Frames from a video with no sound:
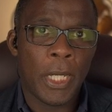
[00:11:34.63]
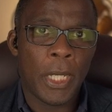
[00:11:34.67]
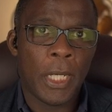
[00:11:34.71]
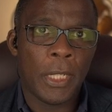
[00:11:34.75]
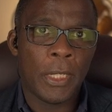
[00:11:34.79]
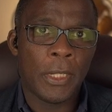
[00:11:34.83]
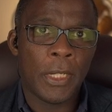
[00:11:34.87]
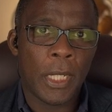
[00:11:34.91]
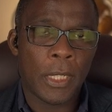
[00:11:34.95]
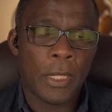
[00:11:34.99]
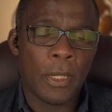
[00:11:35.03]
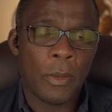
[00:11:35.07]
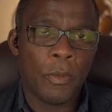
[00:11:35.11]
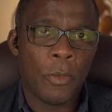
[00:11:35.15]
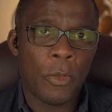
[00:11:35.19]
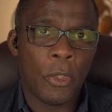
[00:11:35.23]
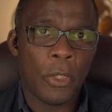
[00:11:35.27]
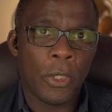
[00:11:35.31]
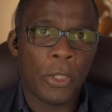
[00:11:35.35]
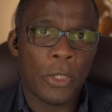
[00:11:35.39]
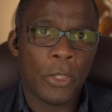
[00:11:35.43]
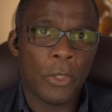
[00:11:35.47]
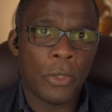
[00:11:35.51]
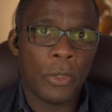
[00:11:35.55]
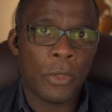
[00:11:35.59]
another
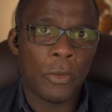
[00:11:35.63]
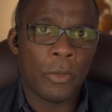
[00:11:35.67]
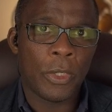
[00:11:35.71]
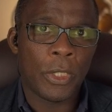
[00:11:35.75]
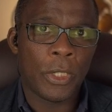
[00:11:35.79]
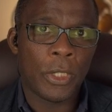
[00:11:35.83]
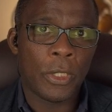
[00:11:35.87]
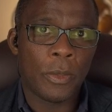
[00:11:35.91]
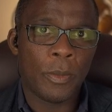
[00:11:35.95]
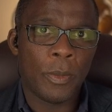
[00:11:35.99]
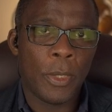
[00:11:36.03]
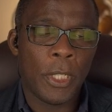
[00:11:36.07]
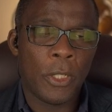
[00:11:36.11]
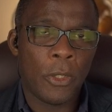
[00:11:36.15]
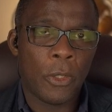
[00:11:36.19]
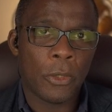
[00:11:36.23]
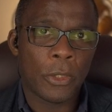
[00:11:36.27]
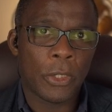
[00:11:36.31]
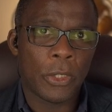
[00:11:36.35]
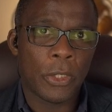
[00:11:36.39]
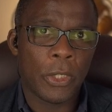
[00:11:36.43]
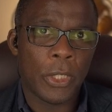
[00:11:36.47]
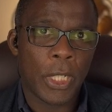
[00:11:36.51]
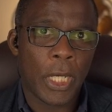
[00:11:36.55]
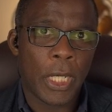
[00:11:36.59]
molecule which is being
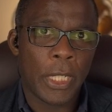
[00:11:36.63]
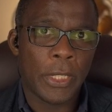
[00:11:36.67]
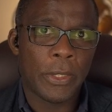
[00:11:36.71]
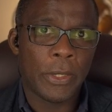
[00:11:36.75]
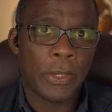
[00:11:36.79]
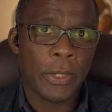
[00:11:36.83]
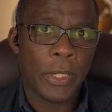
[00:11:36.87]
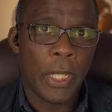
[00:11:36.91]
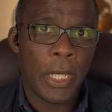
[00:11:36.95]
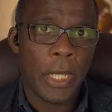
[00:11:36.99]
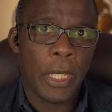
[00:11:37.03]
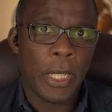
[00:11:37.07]
oxidized